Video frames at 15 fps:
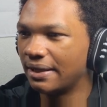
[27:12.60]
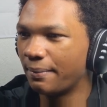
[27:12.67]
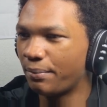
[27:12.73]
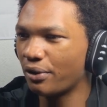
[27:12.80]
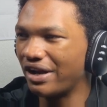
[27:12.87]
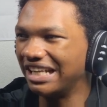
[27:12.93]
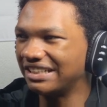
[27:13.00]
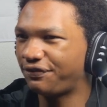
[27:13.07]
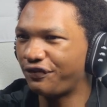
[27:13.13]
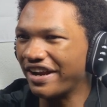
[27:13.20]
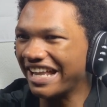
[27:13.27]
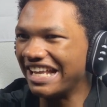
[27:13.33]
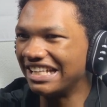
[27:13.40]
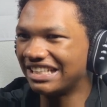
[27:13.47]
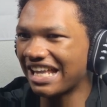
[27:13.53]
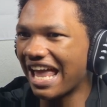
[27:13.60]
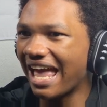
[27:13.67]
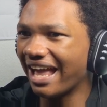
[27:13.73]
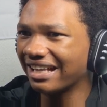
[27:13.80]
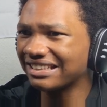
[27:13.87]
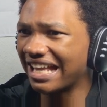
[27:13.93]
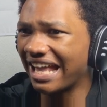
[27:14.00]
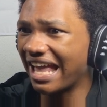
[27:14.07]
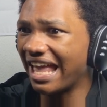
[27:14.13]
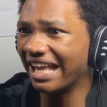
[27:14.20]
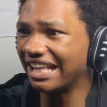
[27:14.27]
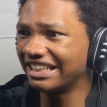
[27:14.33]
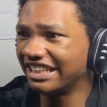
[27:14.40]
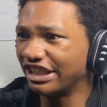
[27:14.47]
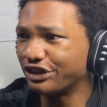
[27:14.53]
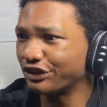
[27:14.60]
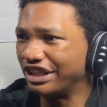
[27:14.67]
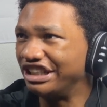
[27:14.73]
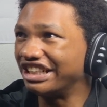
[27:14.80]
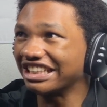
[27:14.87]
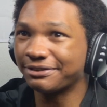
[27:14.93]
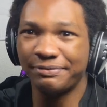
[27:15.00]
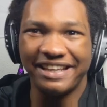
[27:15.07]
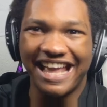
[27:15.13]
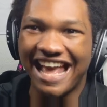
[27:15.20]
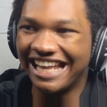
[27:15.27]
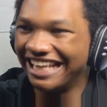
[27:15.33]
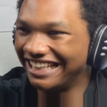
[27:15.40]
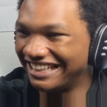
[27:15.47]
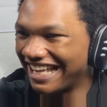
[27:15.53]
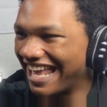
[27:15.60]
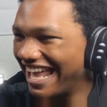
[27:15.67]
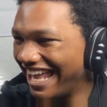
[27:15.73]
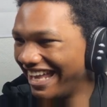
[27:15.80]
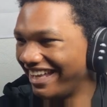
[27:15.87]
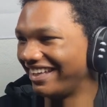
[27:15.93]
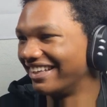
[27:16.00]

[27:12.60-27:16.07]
bro, it's freaking text. It could literally just be anything.